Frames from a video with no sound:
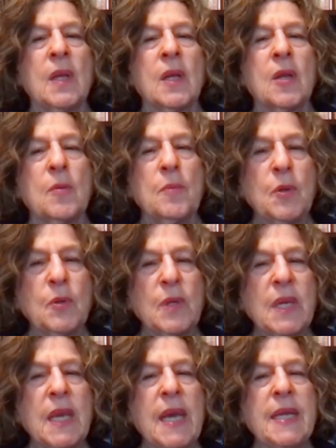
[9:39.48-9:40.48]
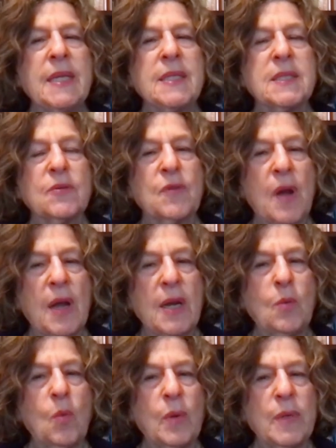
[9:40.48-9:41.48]
communicating
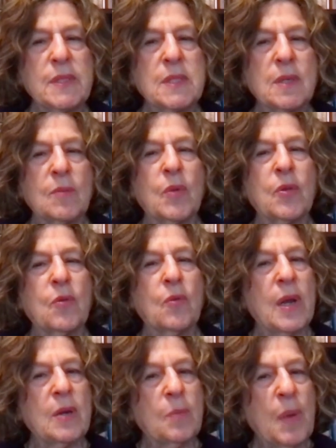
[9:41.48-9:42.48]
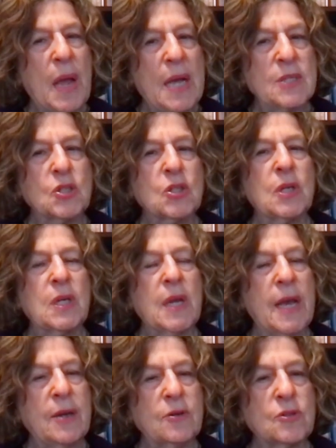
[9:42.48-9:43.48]
divine wisdom with great passion and
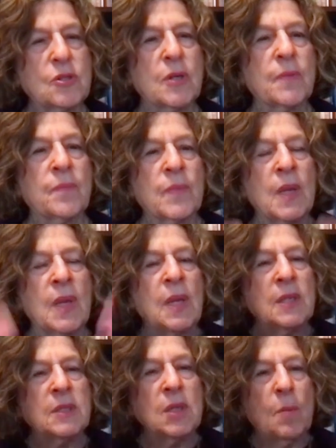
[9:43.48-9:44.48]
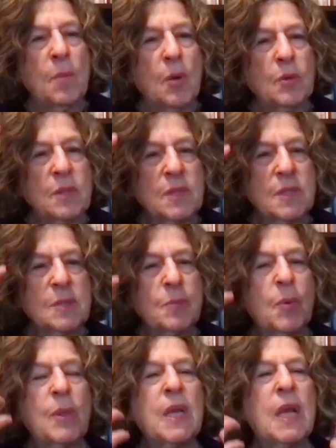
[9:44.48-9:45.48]
energy. So Moses is
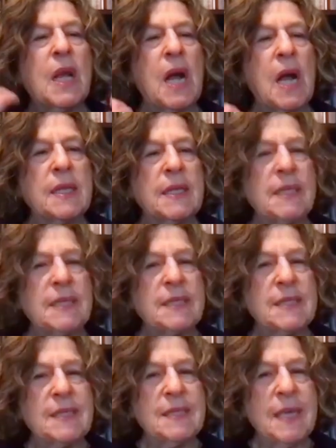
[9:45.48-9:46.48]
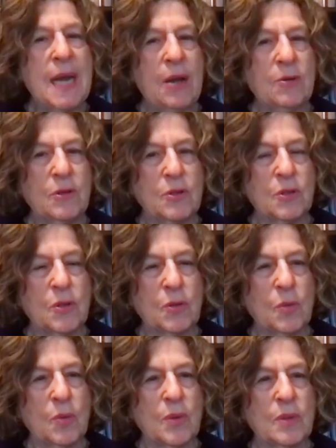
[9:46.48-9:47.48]
bringing godliness down into the
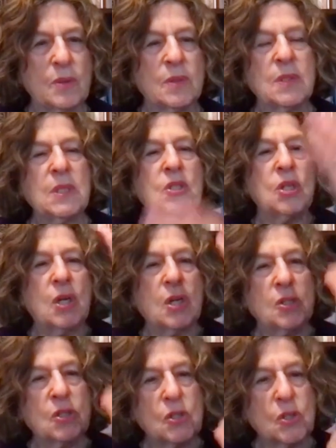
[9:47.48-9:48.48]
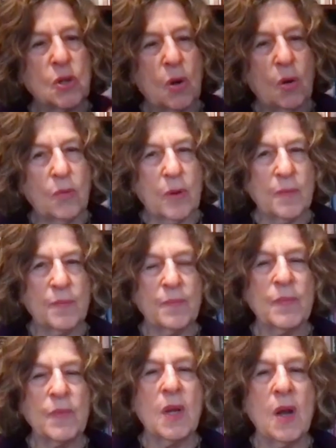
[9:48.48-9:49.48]
world, teaching us Torah,
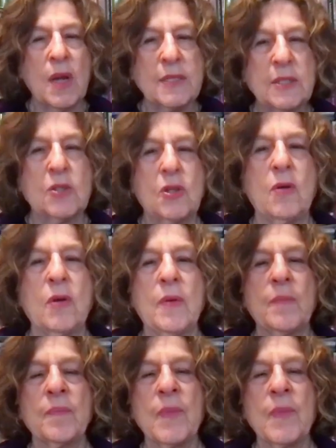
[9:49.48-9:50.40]
God's Torah.